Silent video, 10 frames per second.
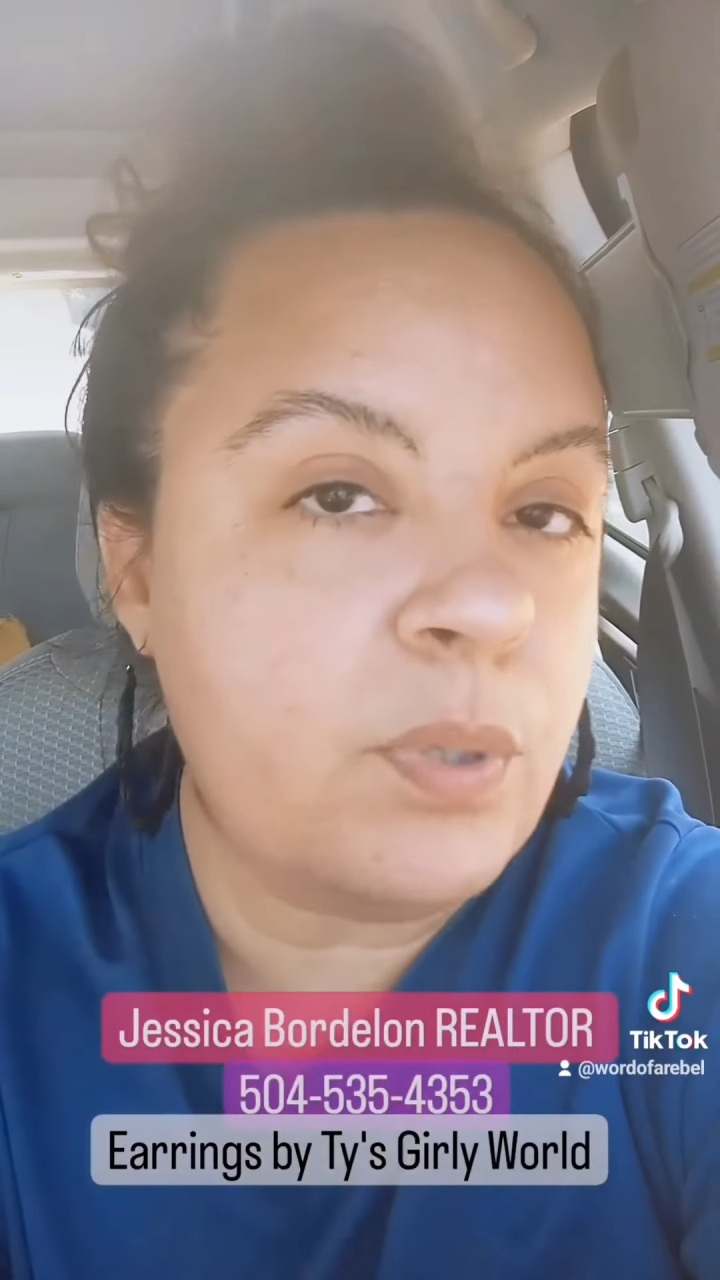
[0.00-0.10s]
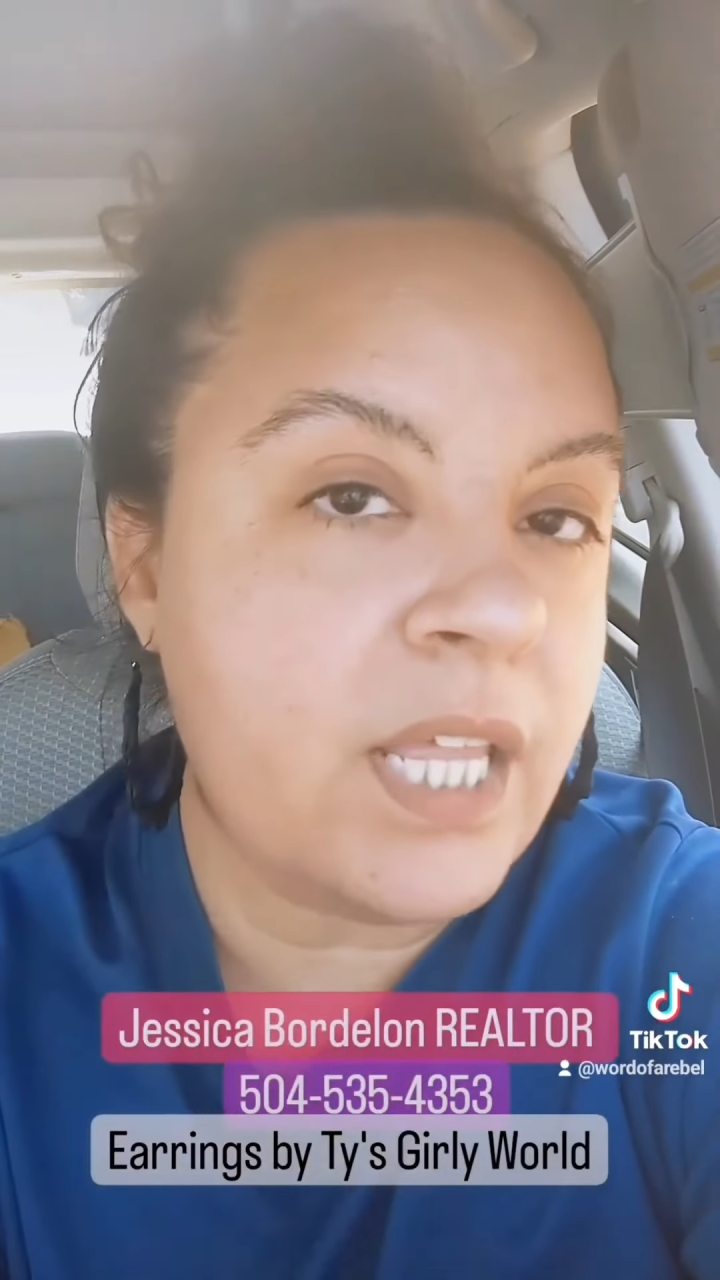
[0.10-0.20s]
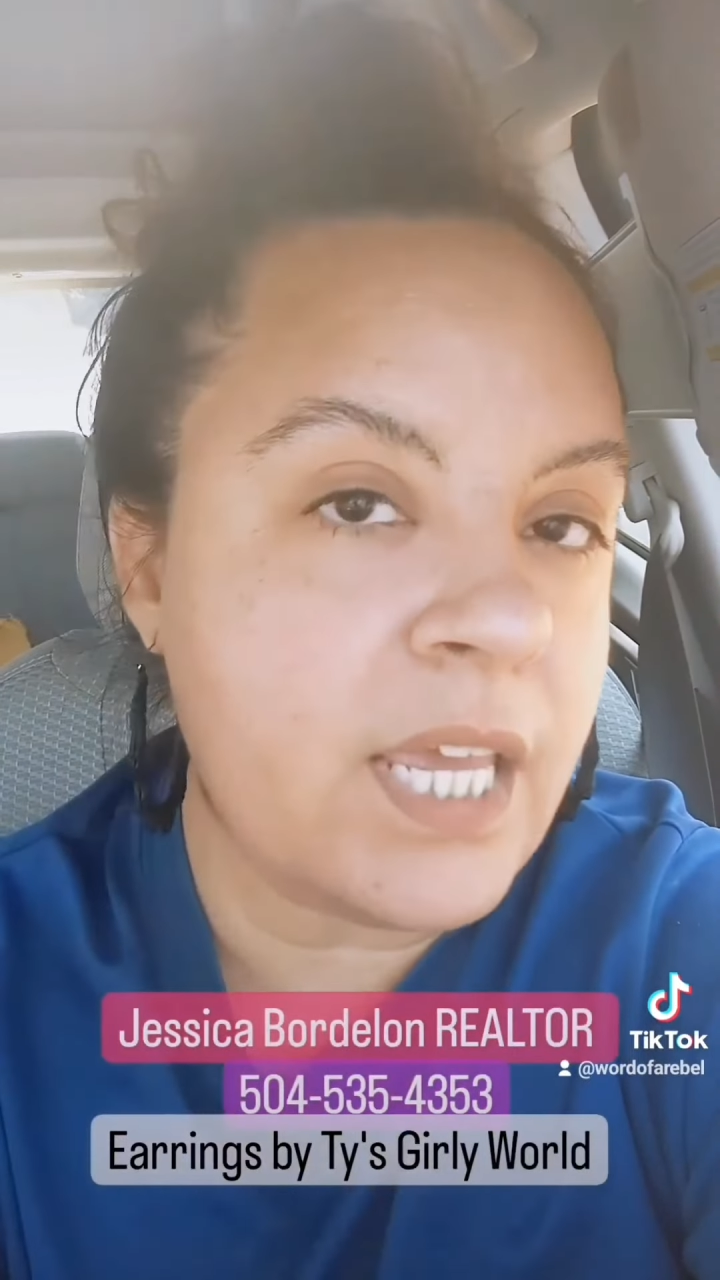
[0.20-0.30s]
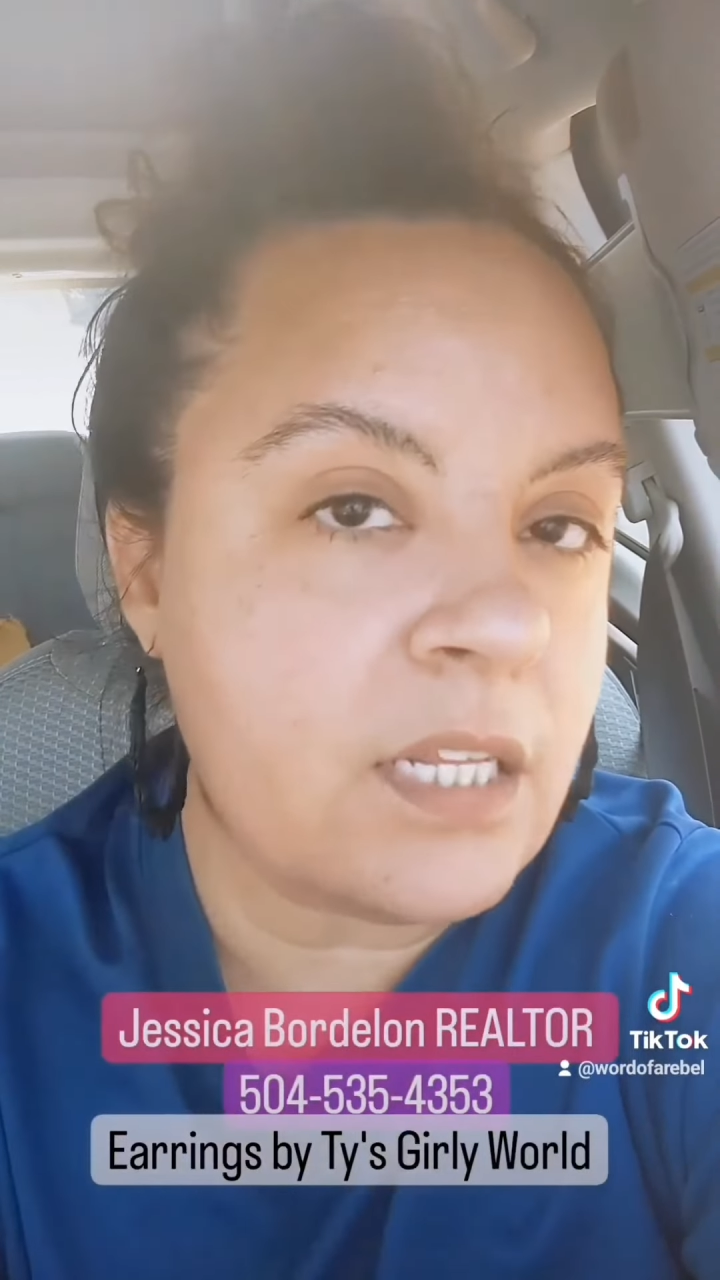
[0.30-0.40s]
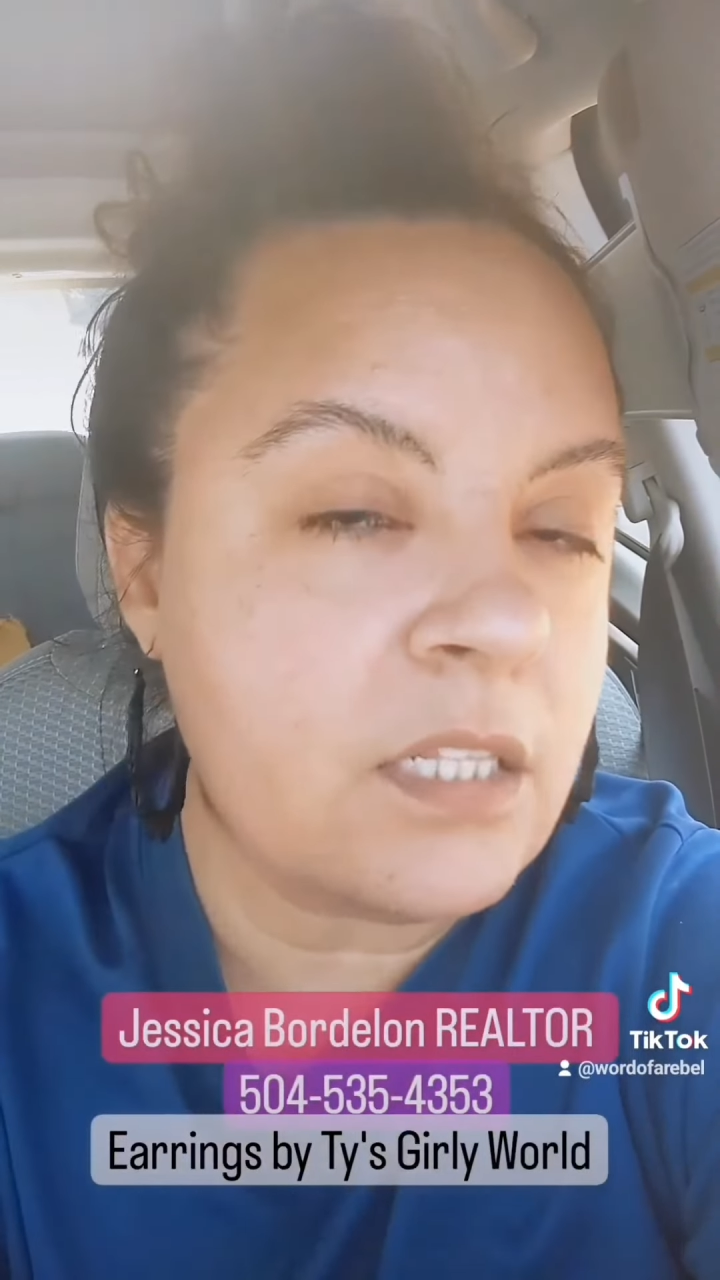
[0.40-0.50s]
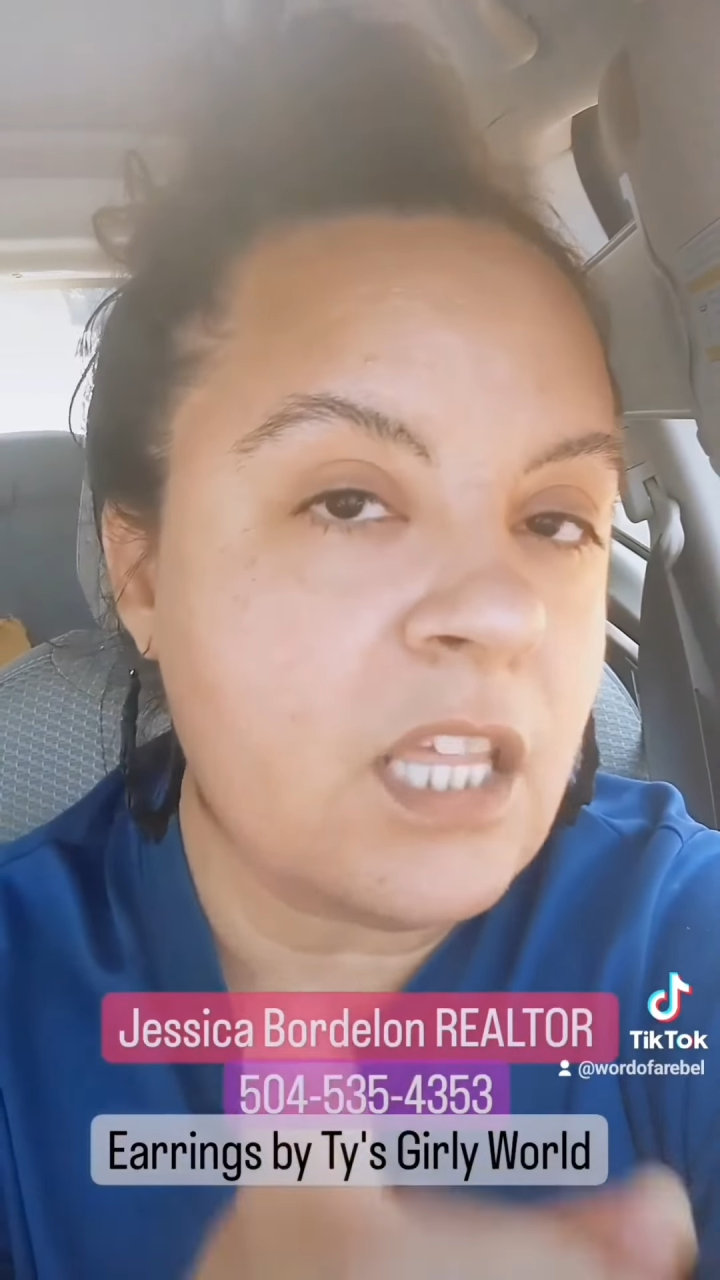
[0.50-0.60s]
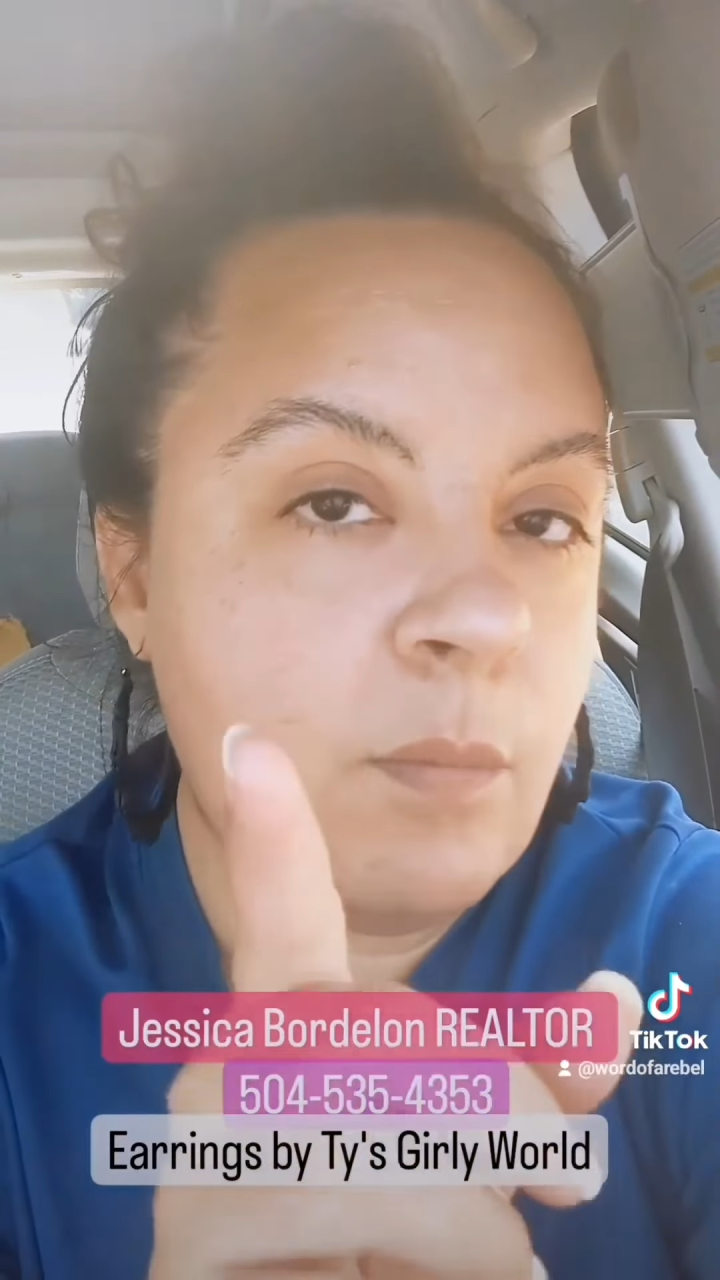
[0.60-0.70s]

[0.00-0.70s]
a plan